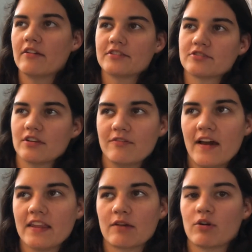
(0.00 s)
That's totally
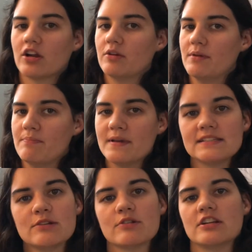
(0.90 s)
fine. Like, we're going to be
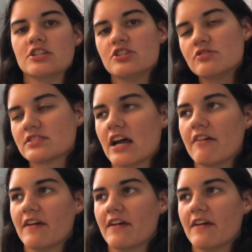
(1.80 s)
busy. We're going to do stuff.